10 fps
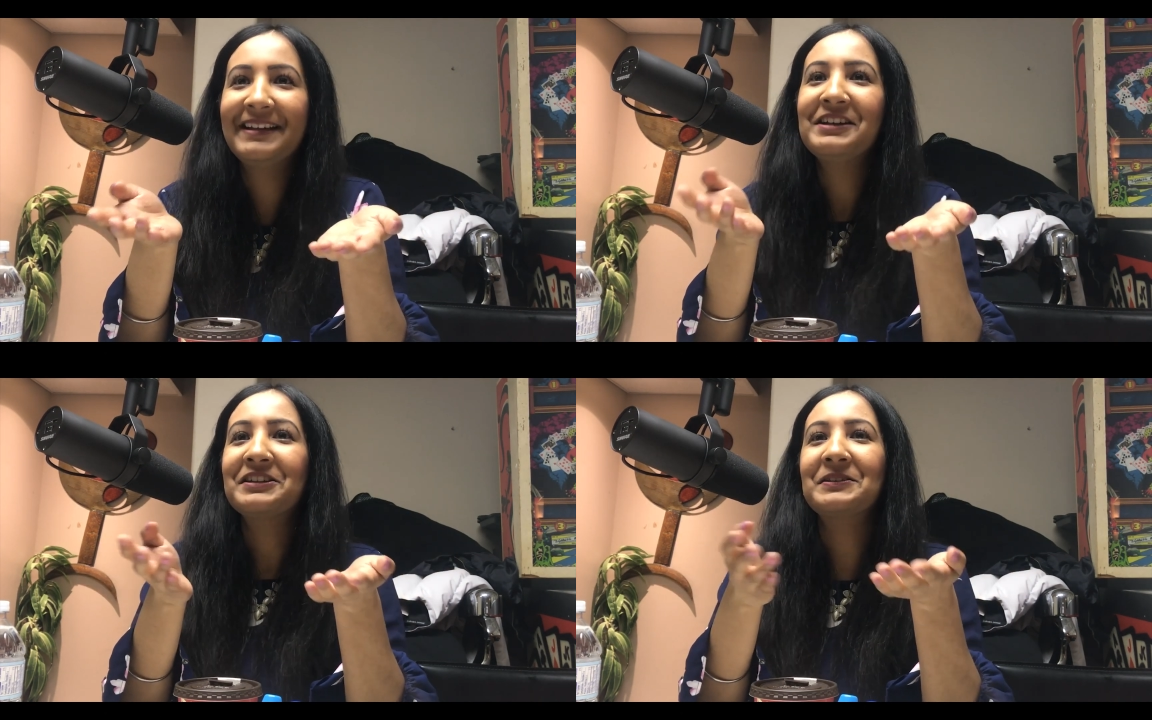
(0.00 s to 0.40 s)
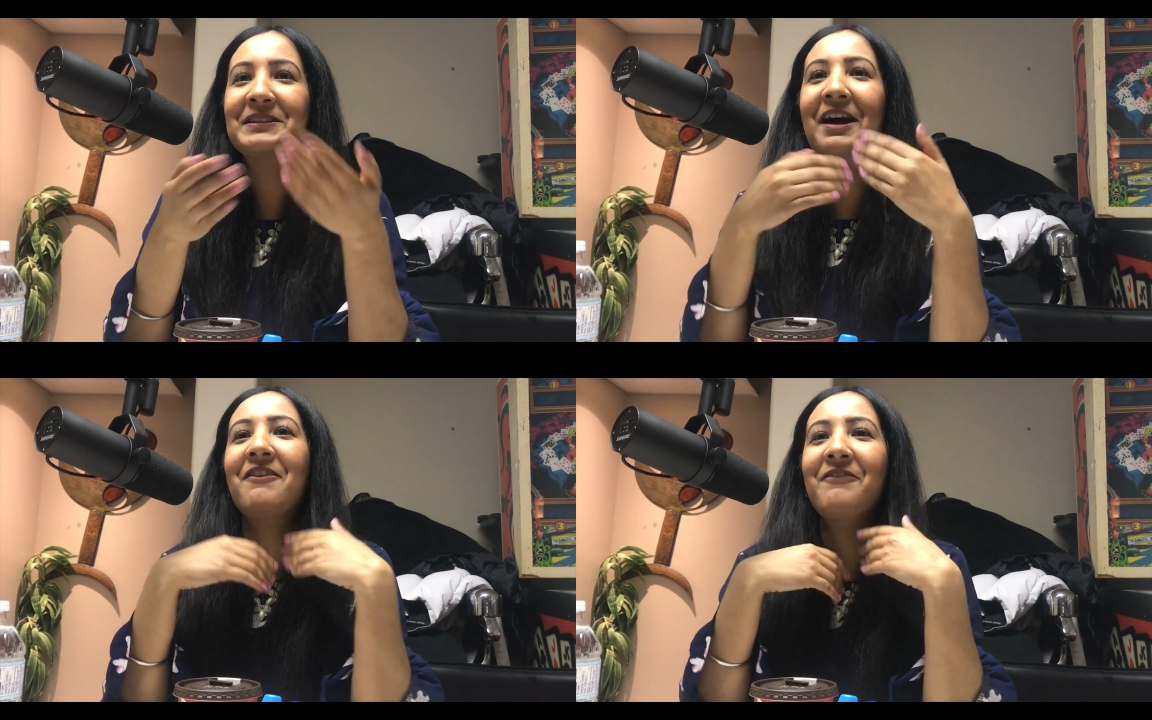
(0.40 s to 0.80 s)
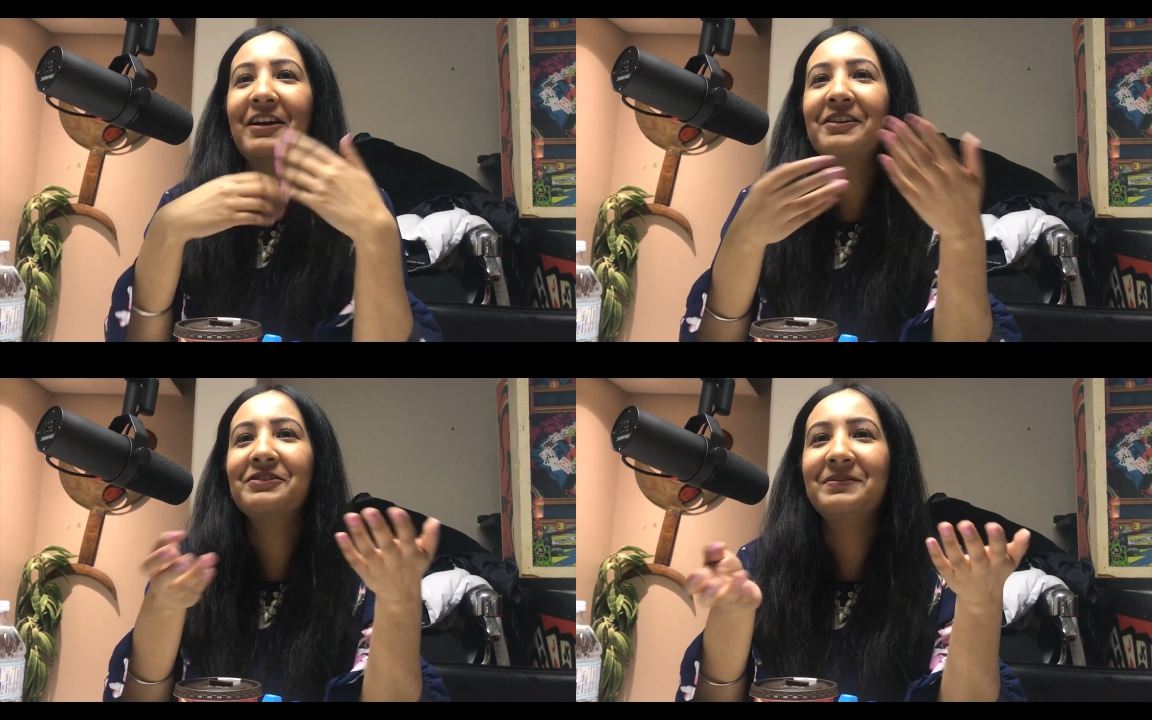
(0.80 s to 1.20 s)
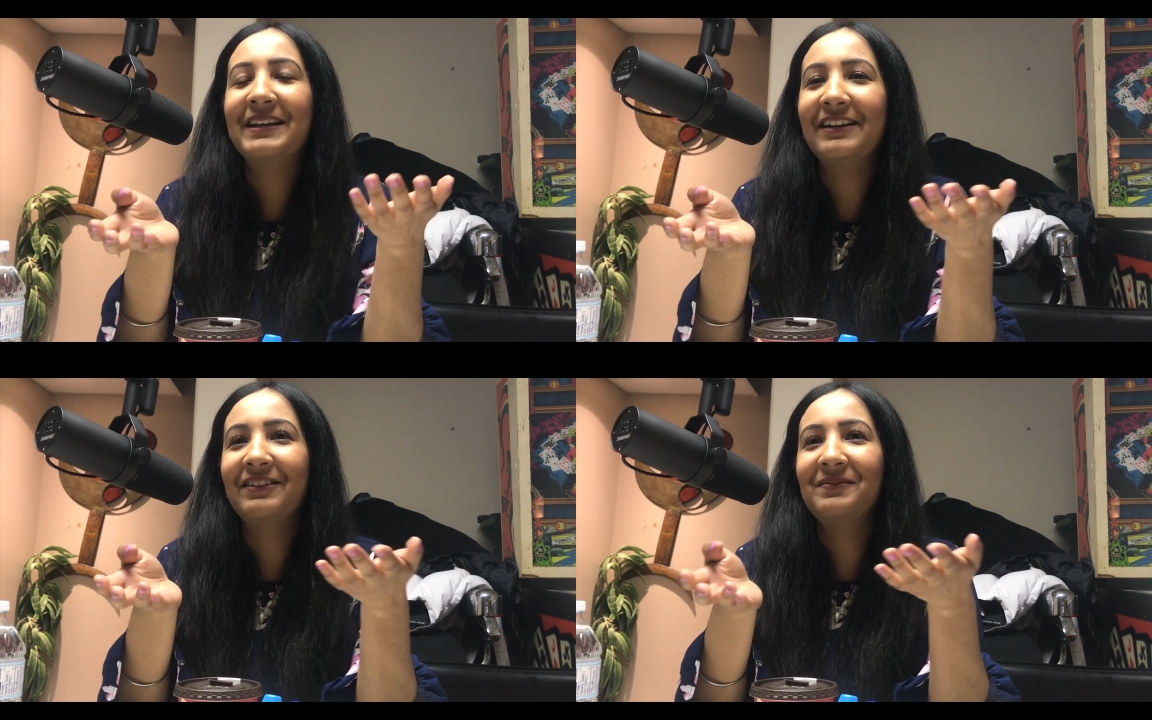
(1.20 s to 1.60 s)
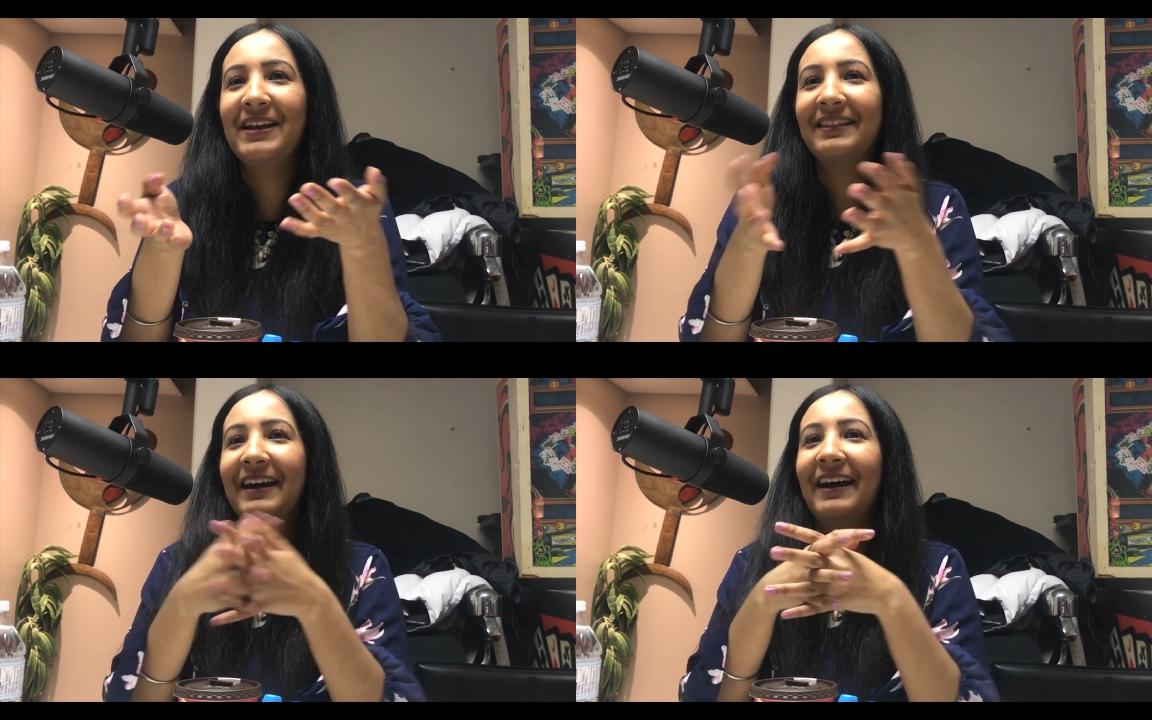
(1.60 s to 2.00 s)
Yeah. So it's not fair for me to even
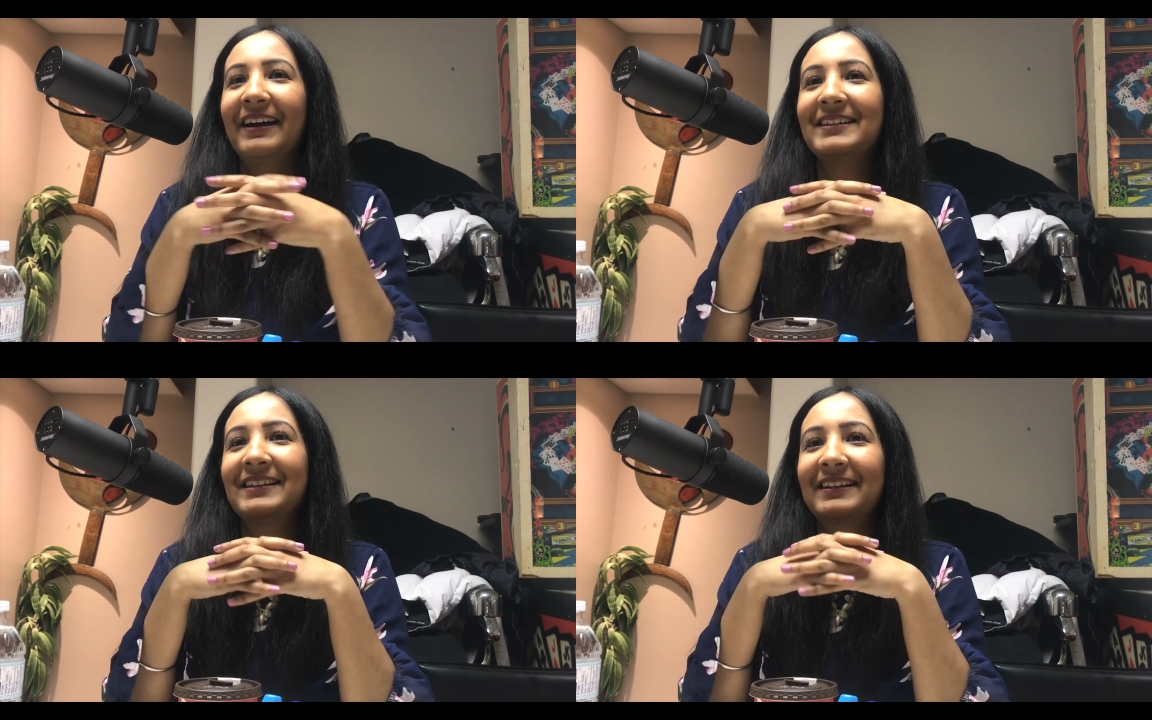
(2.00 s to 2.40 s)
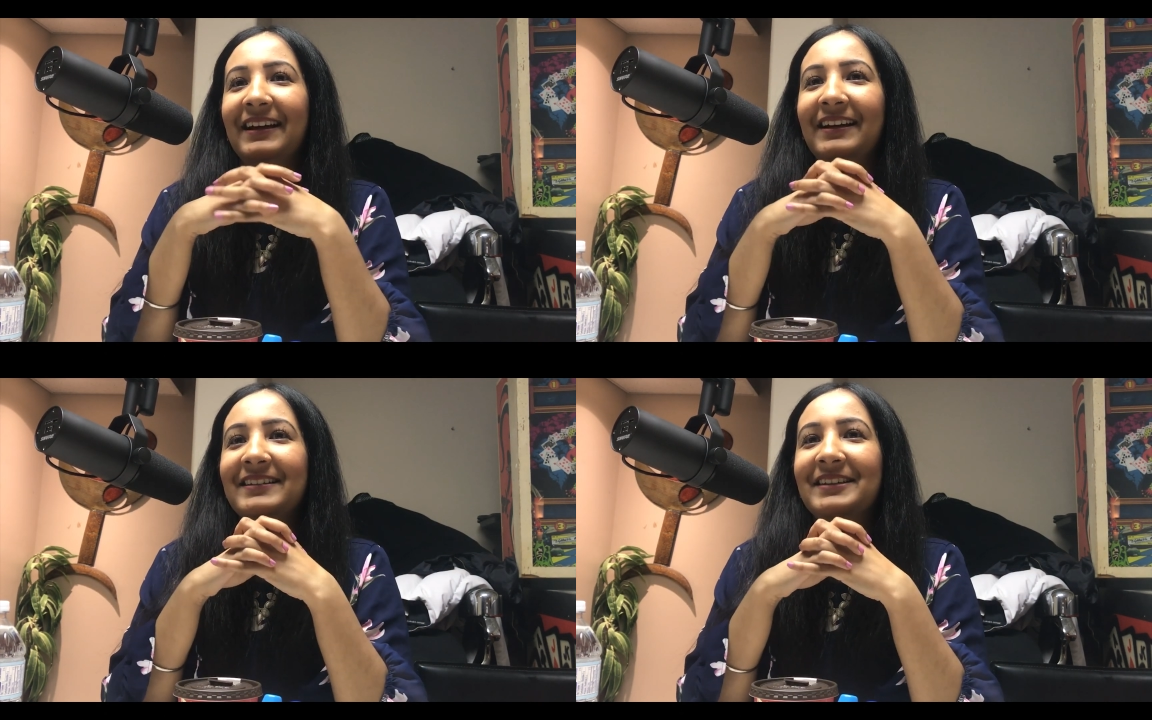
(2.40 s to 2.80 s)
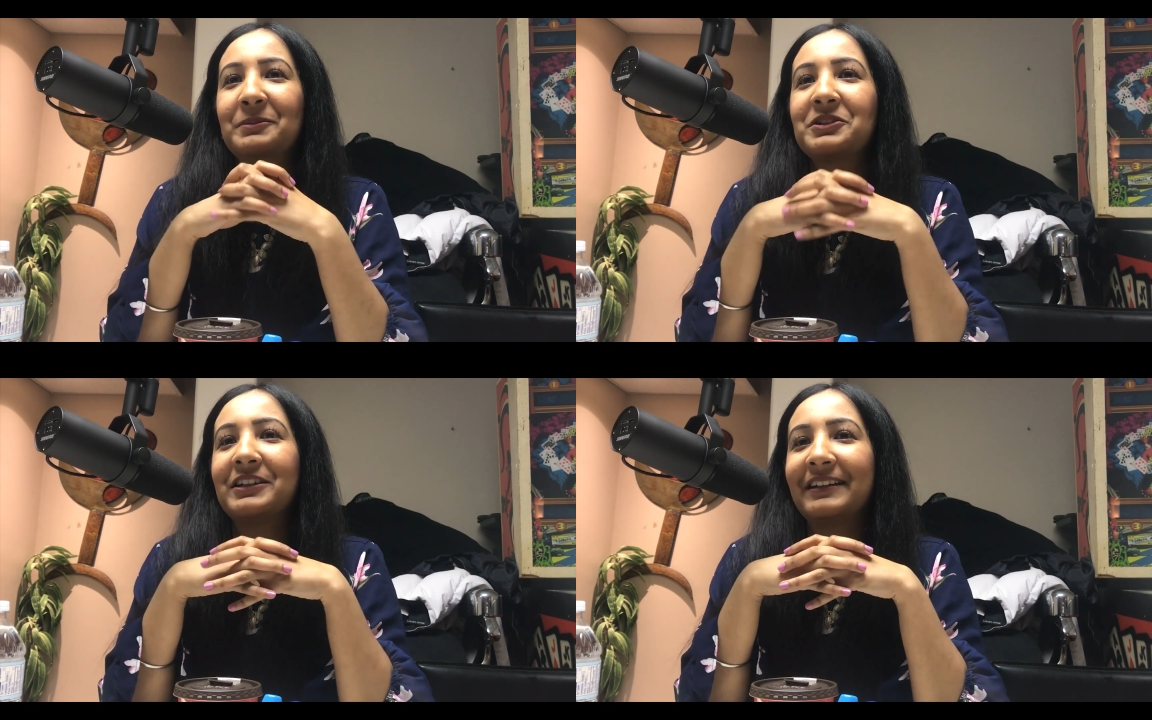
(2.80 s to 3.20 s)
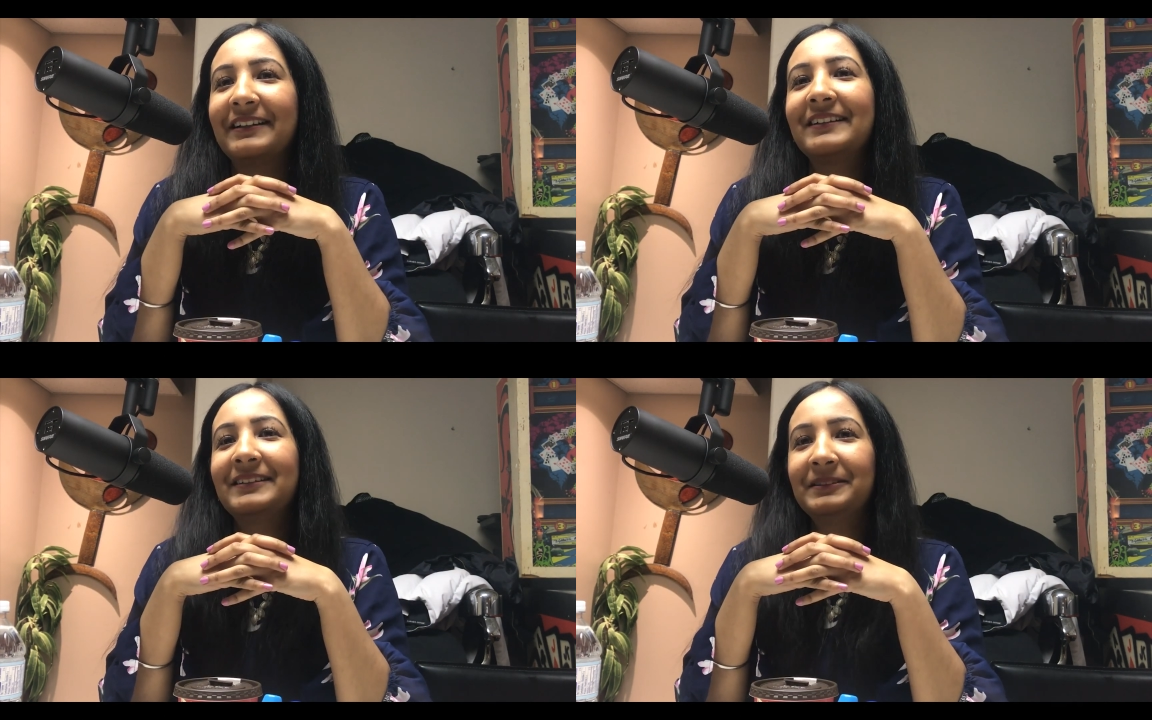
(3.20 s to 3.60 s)
make that kind of assumption.